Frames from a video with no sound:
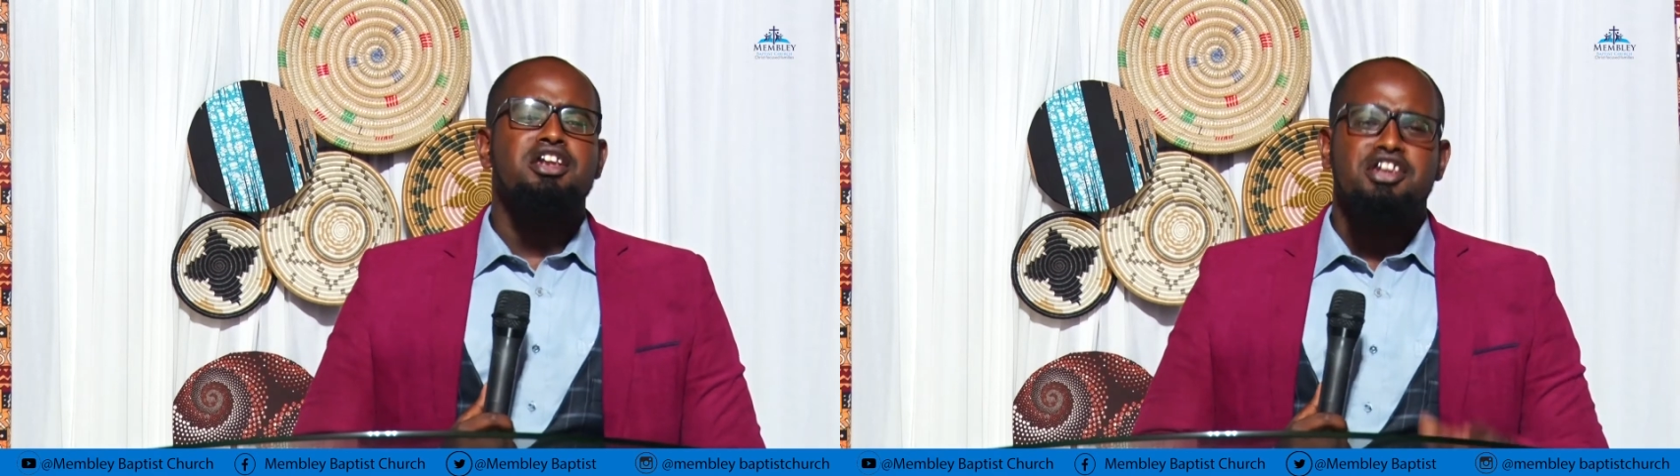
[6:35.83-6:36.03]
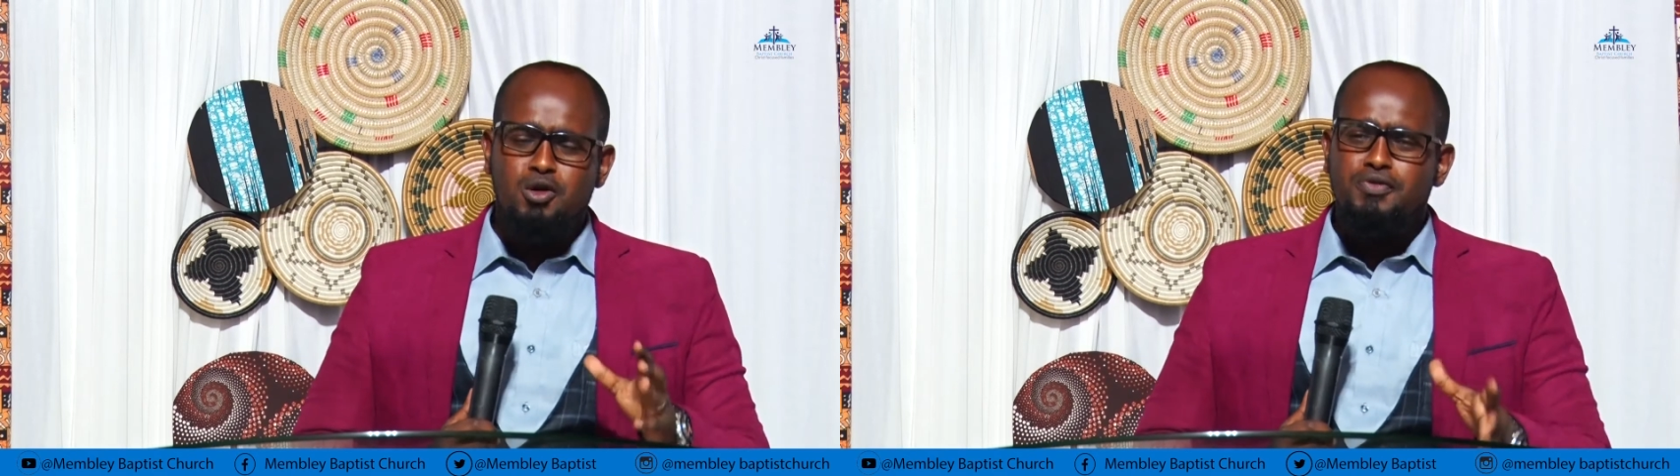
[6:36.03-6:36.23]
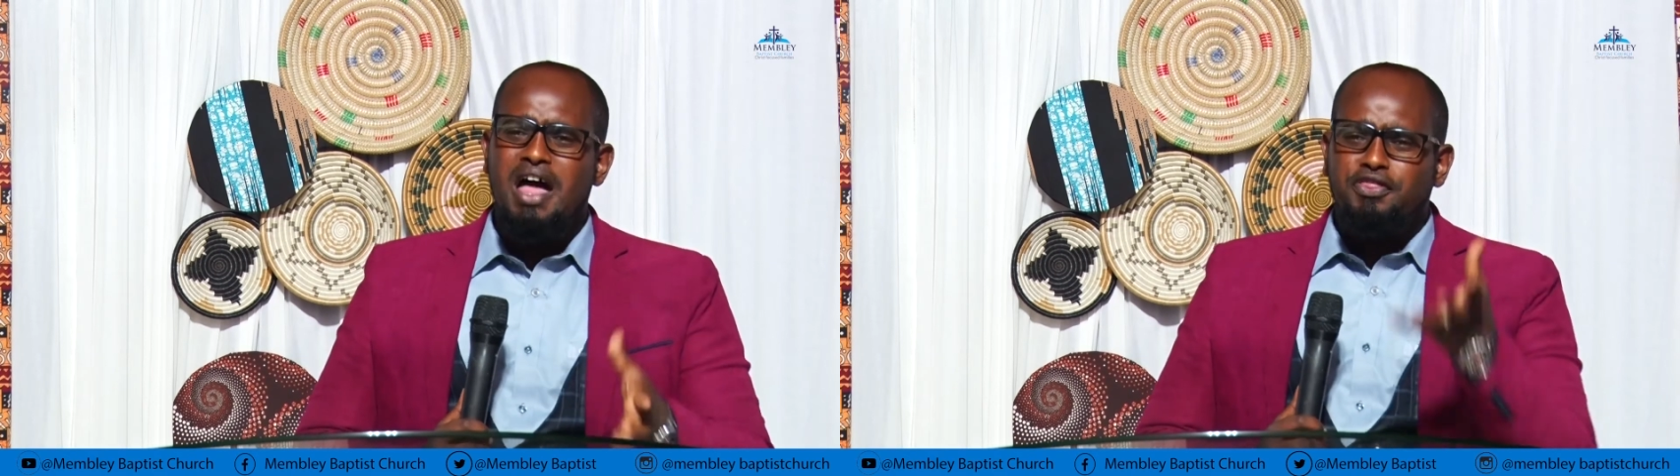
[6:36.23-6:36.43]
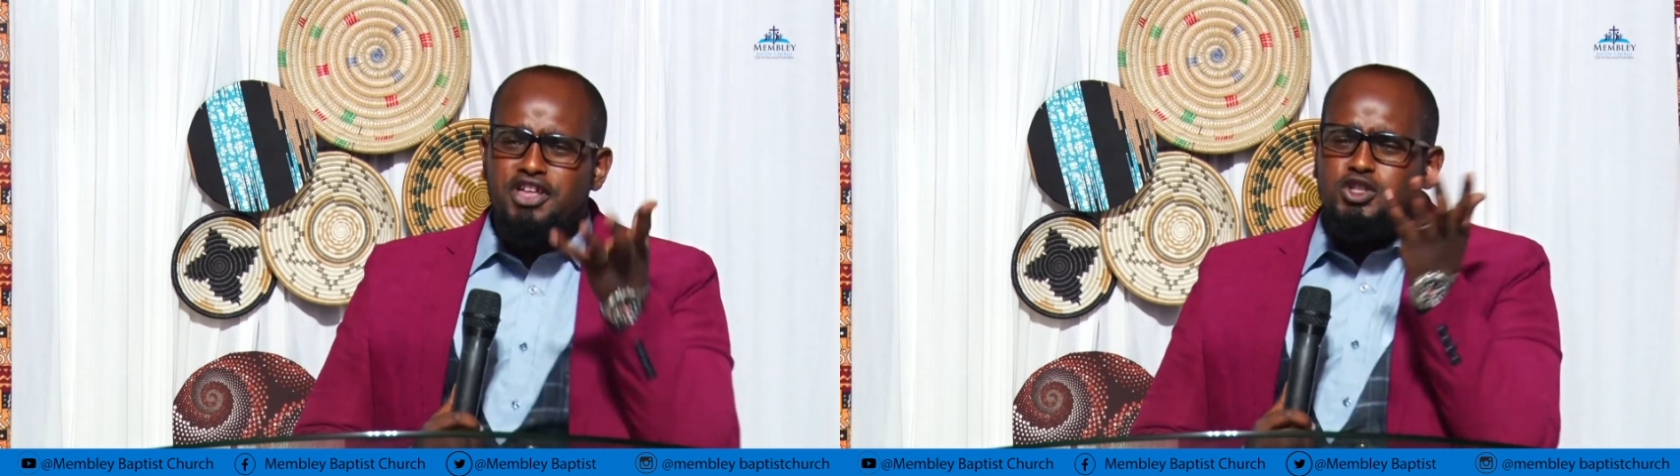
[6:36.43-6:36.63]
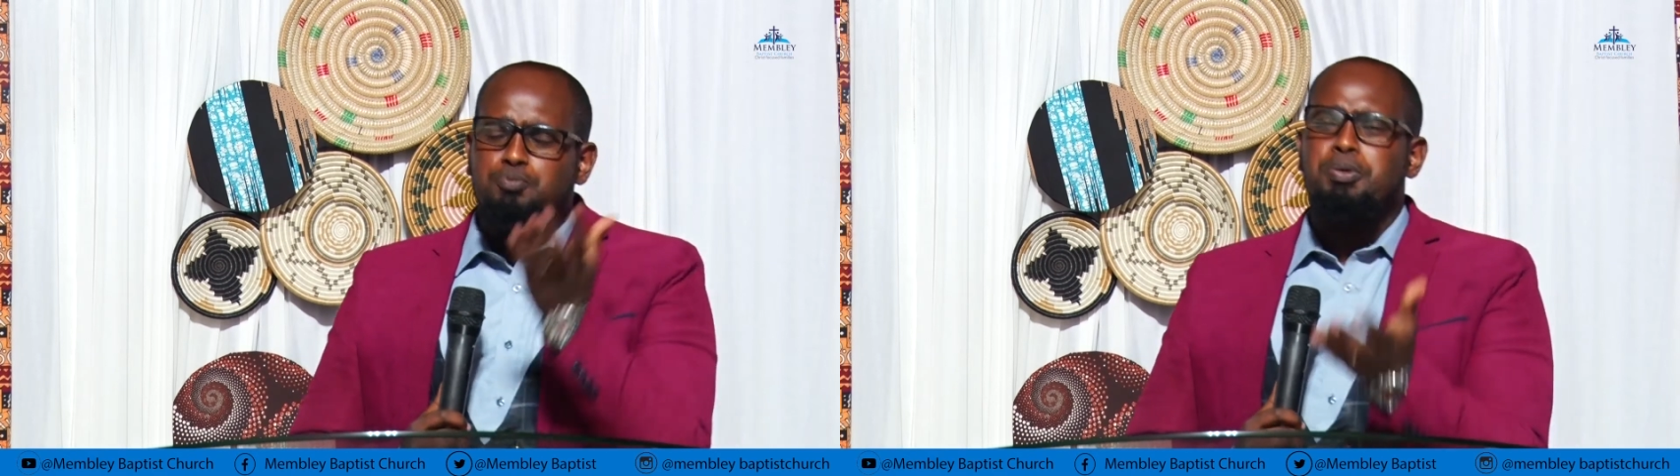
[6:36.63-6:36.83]
knew that
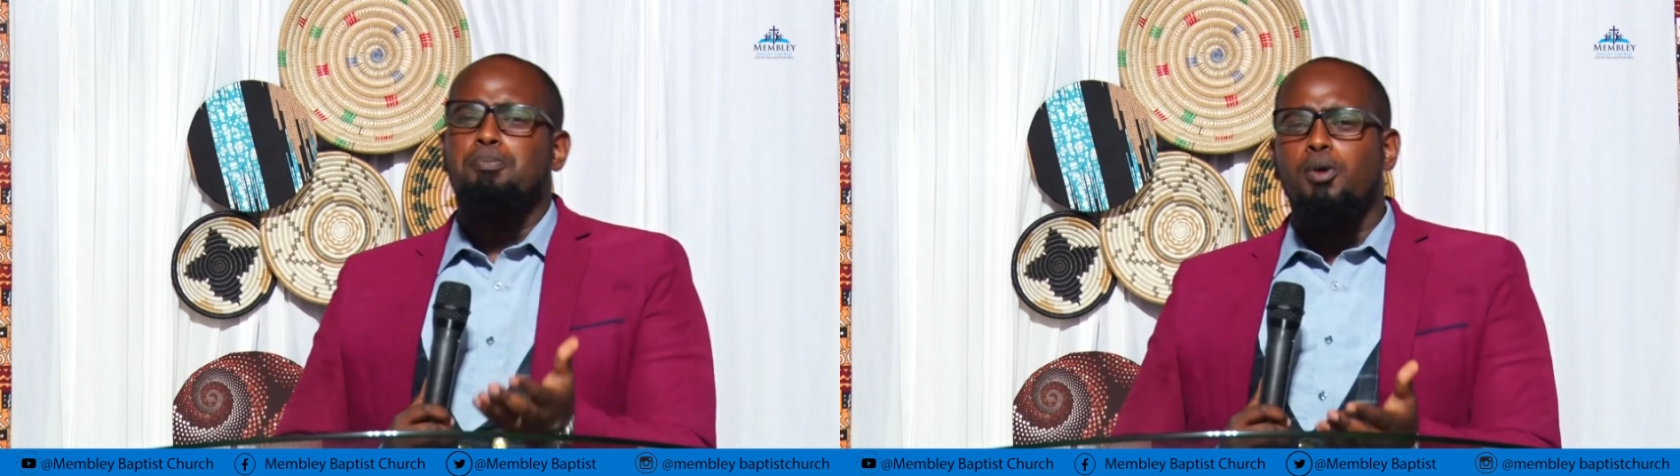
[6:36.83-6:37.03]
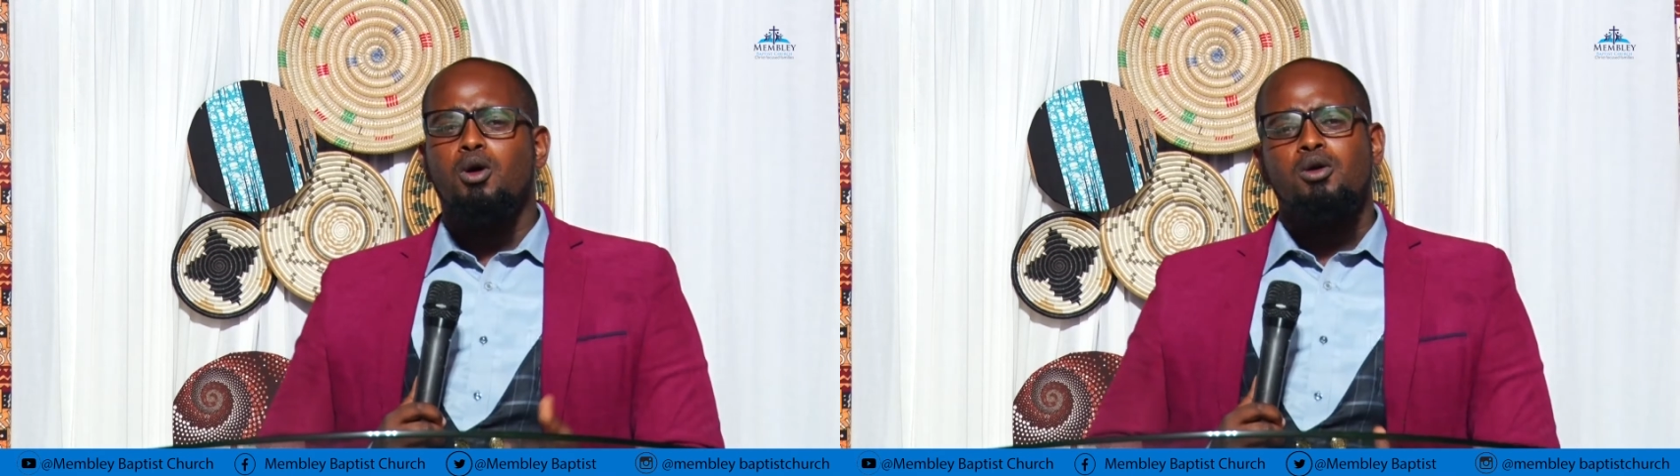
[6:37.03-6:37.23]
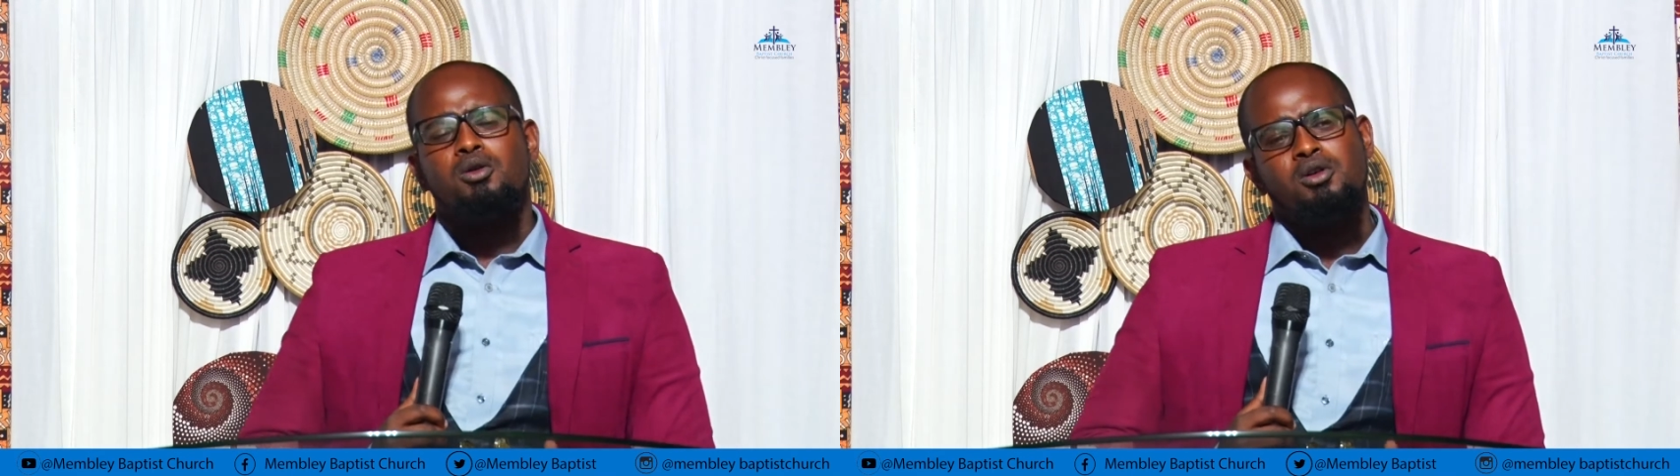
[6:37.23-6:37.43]
these people,